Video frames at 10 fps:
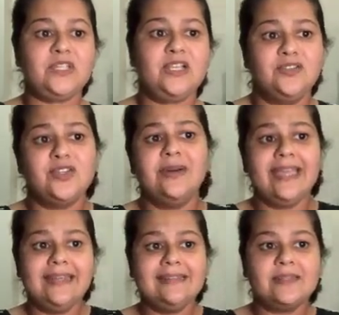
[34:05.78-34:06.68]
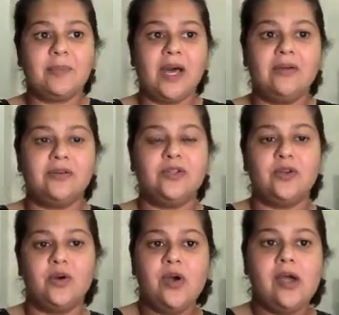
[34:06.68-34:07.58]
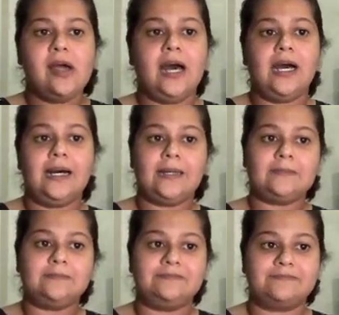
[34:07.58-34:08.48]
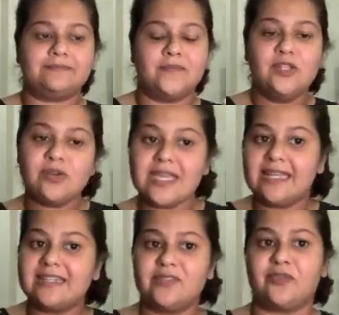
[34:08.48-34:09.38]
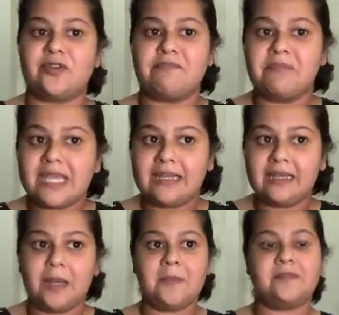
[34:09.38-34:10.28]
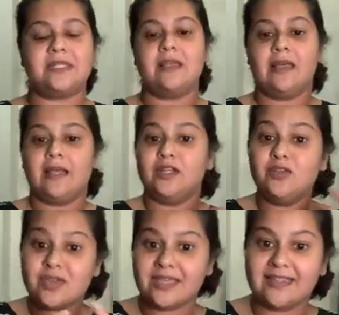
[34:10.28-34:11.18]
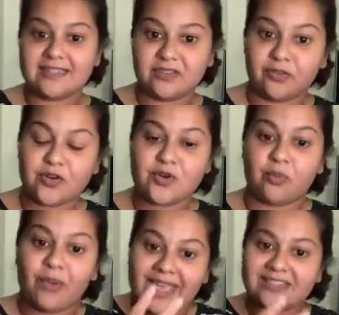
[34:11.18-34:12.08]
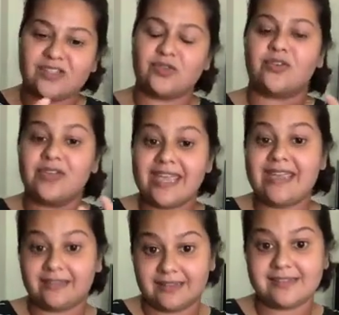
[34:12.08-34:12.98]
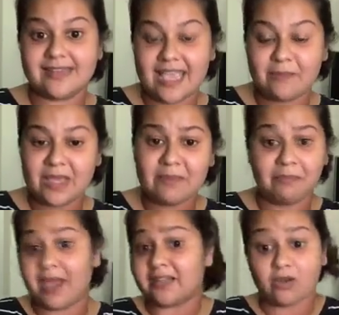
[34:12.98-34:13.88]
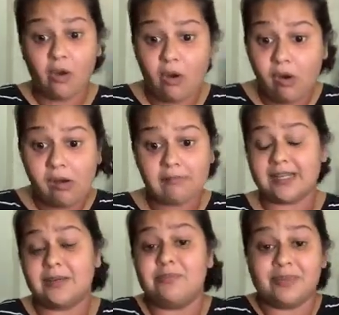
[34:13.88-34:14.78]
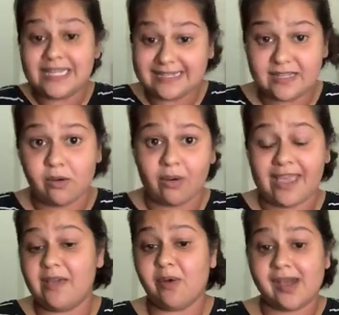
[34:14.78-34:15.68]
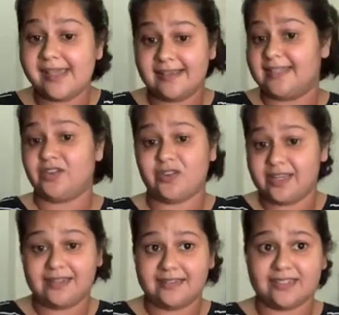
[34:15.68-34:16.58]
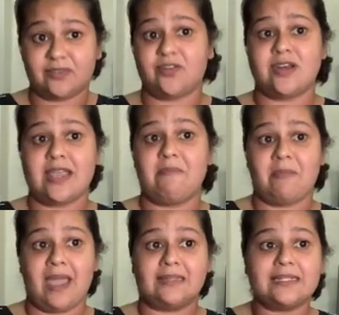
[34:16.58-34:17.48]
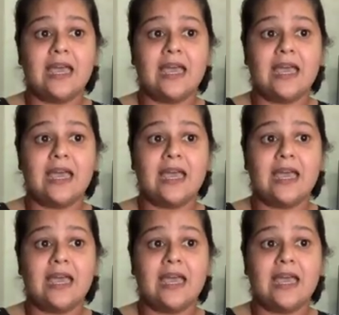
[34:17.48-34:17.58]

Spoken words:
So again, it's about, you know, looking at different mediums, looking at different ways to create the same impact, or completely go haywire and create a different impact.